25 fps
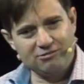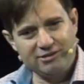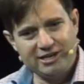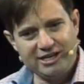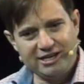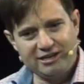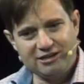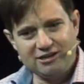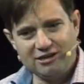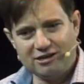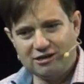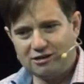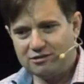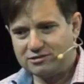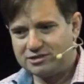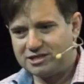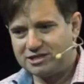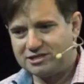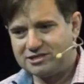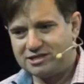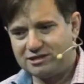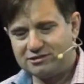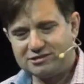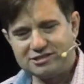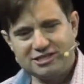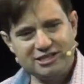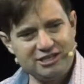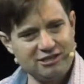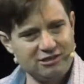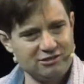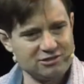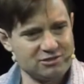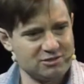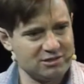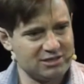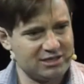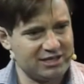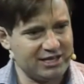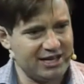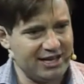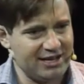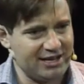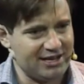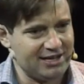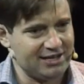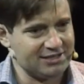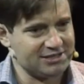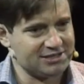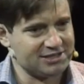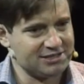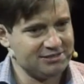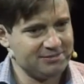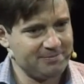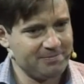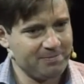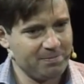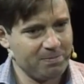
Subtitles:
way it goes is our CEOs will tell us,